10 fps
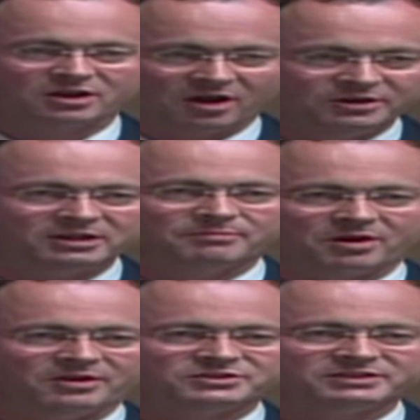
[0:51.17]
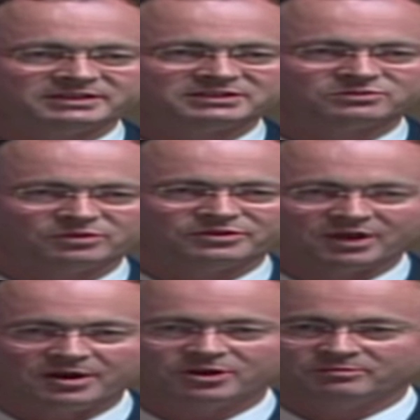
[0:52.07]
coding process with
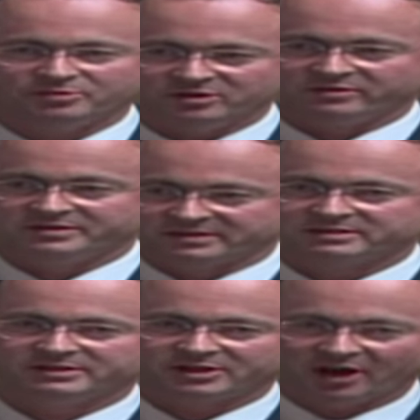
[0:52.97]
no computer-assisted